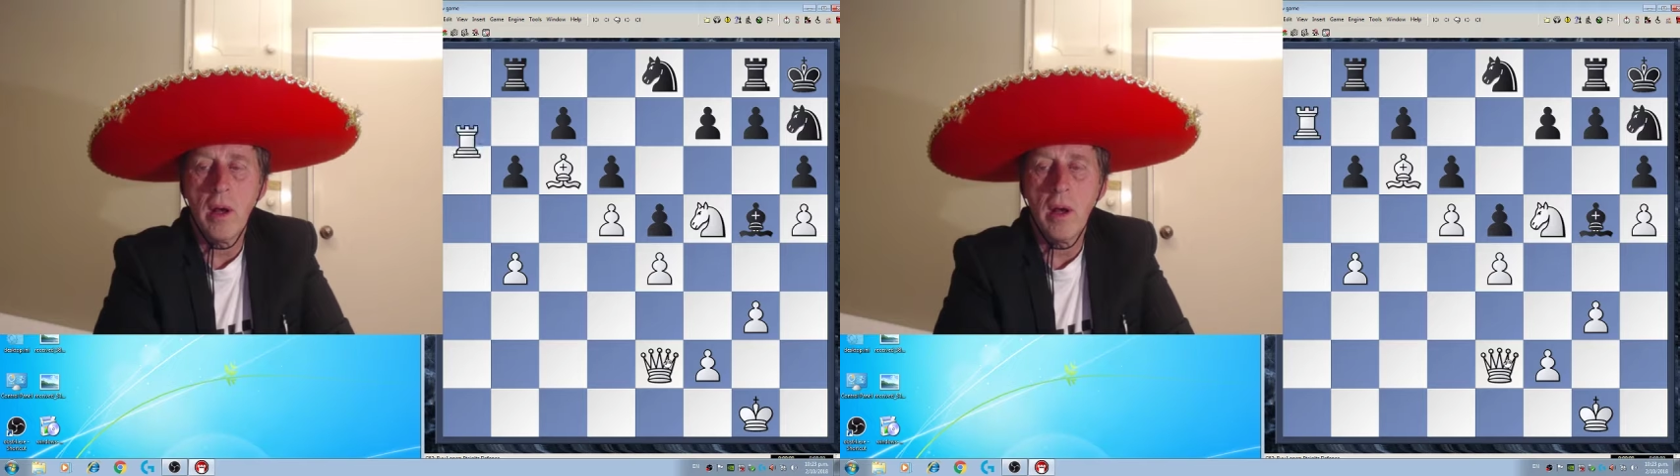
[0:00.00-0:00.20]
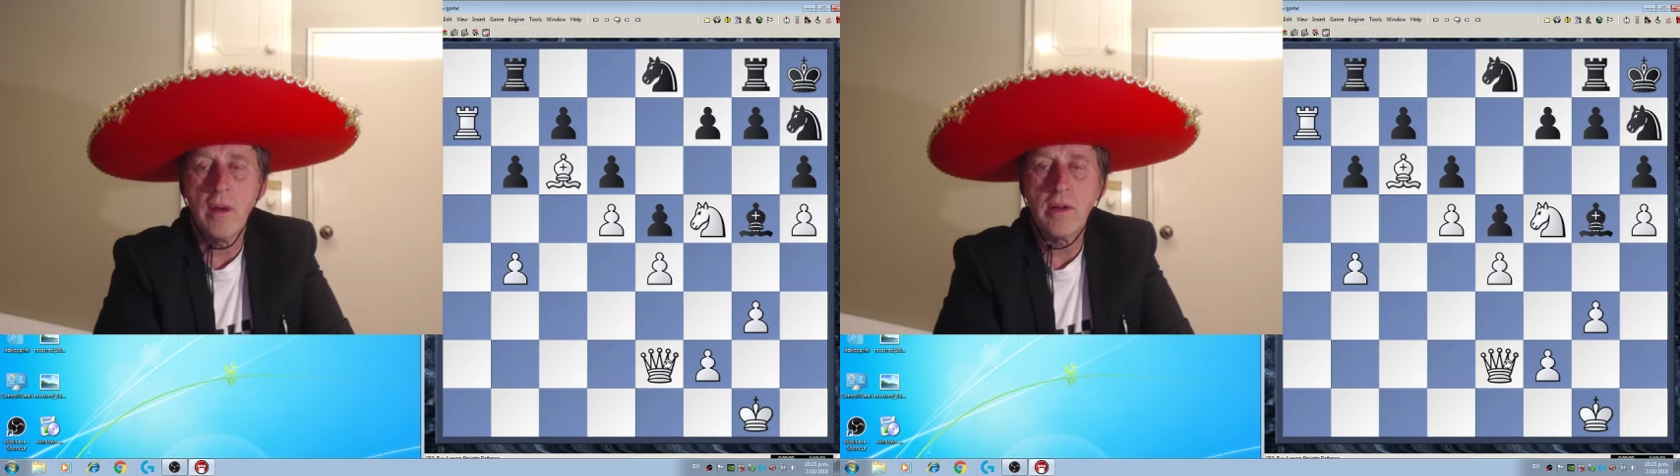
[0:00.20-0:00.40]

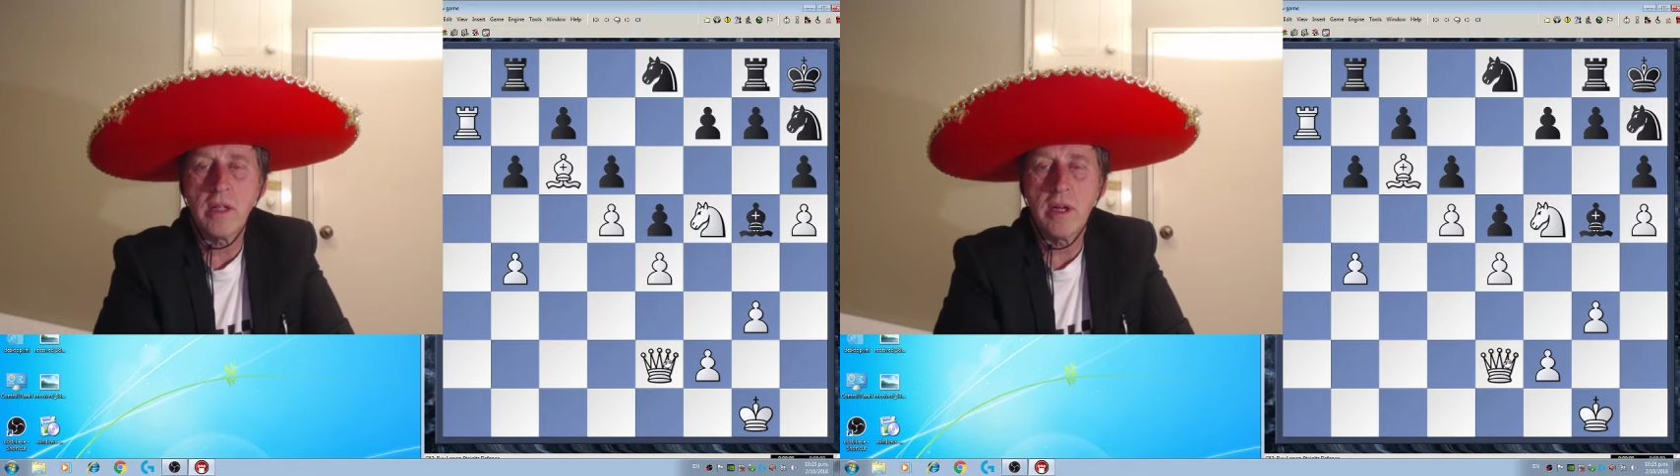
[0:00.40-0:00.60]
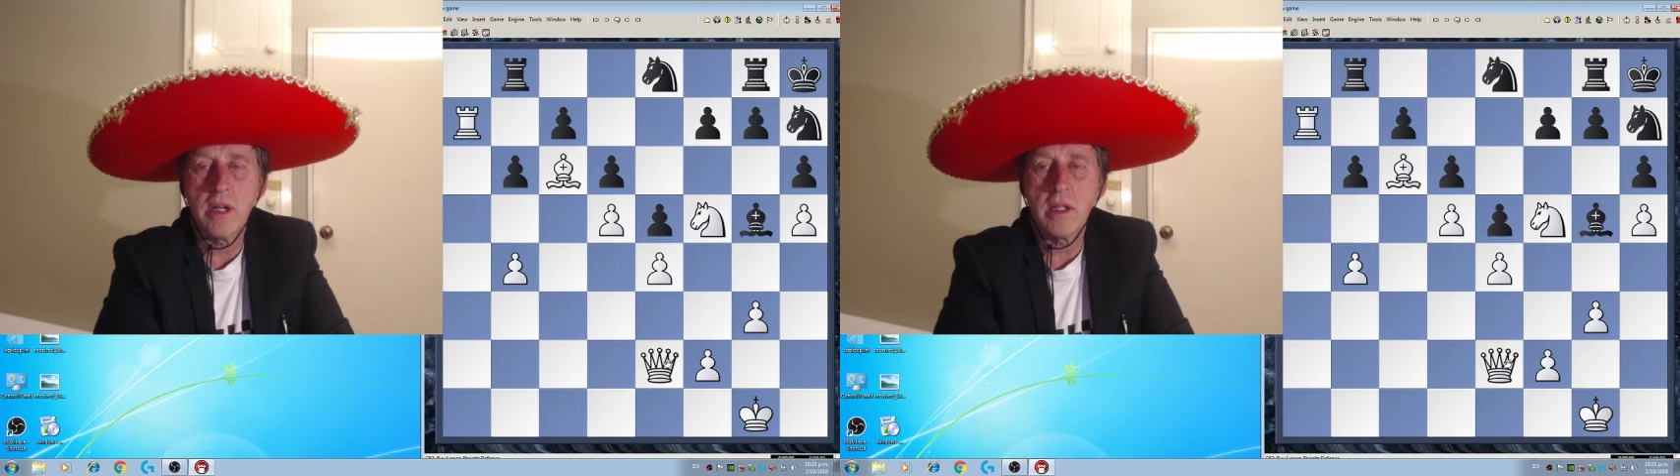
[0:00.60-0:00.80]
Now I
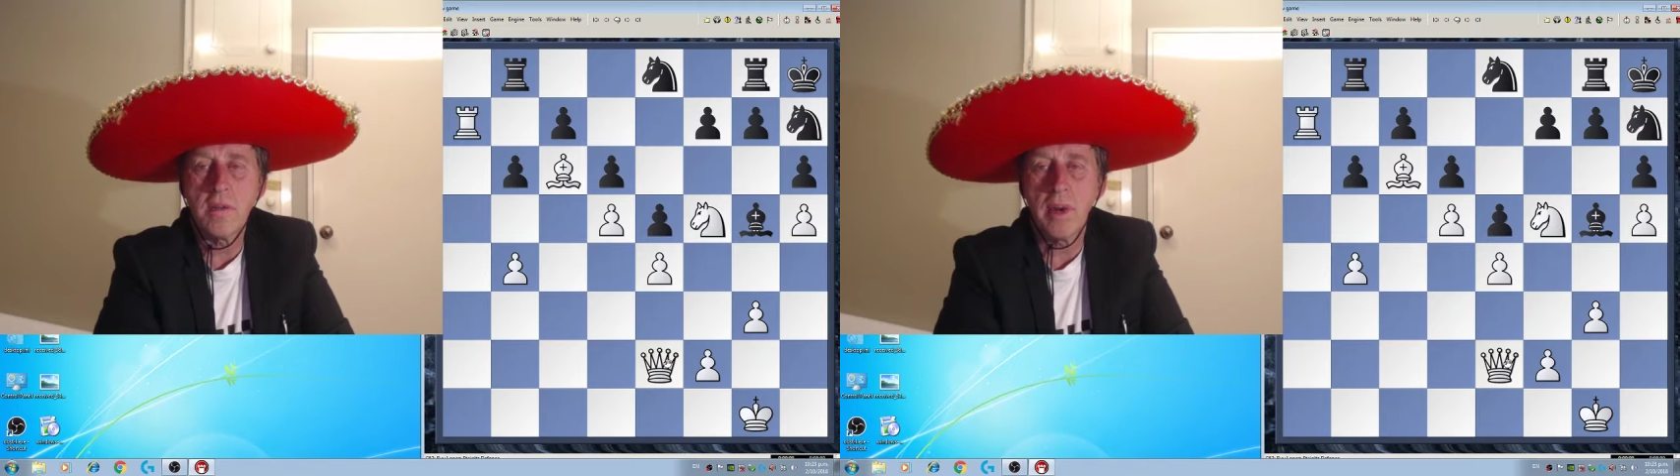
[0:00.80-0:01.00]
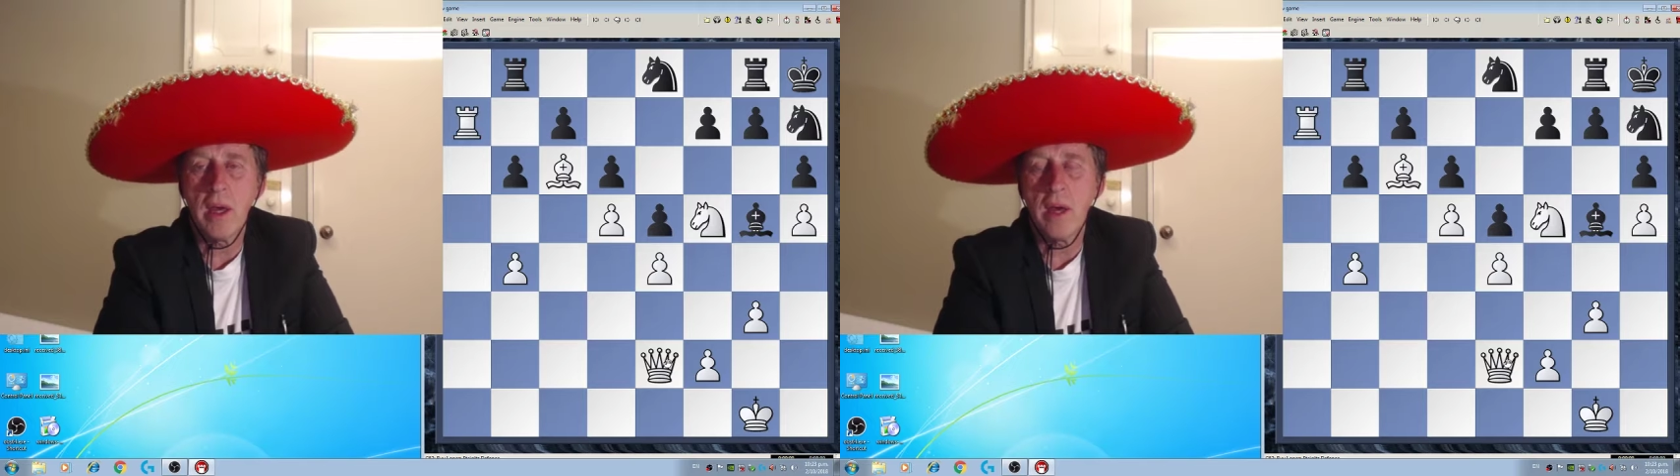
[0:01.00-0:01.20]
just got to
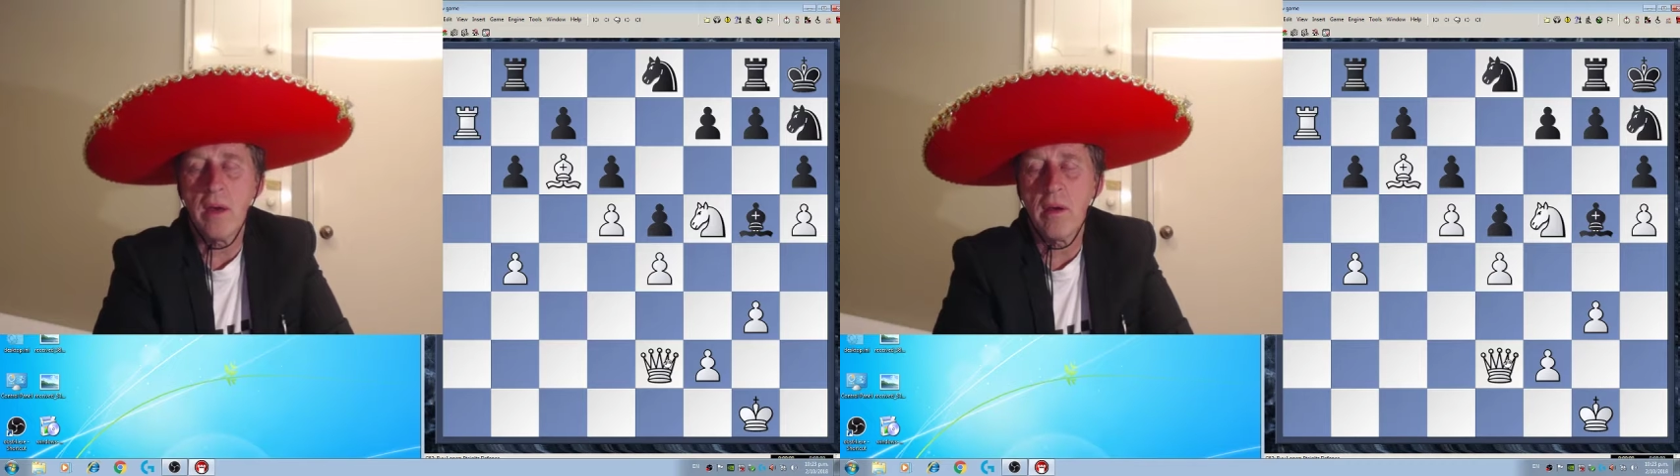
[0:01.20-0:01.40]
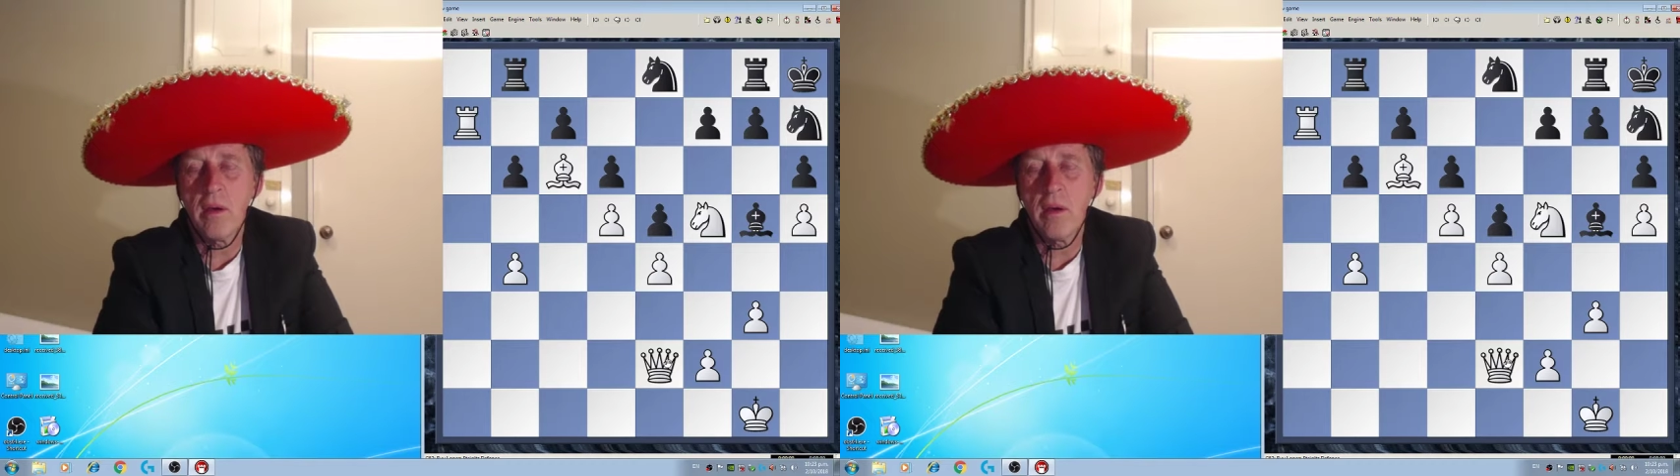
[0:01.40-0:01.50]
be